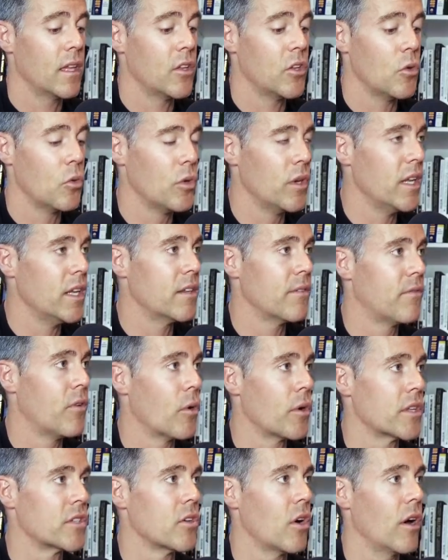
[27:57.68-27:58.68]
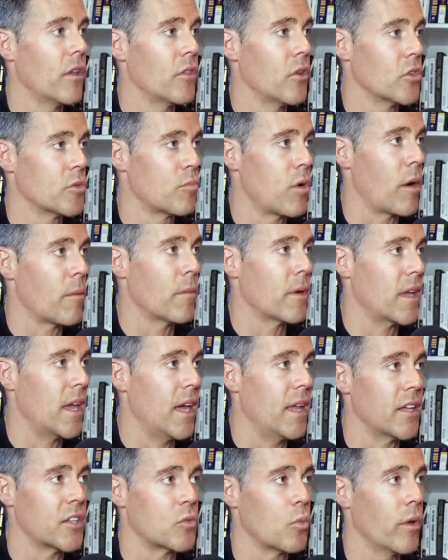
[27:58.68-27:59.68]
you need to focus on those proper
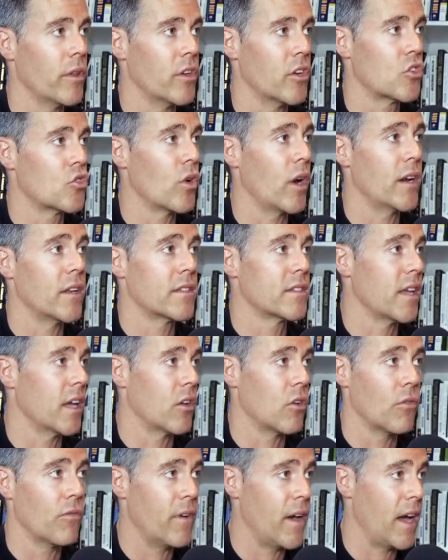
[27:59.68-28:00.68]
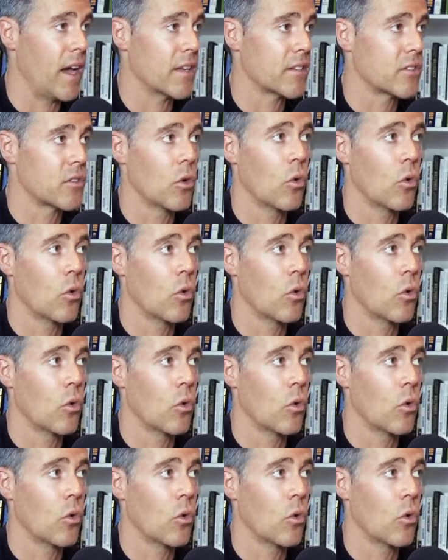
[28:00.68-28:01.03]
mechanics. Whether you're trying to cycle fast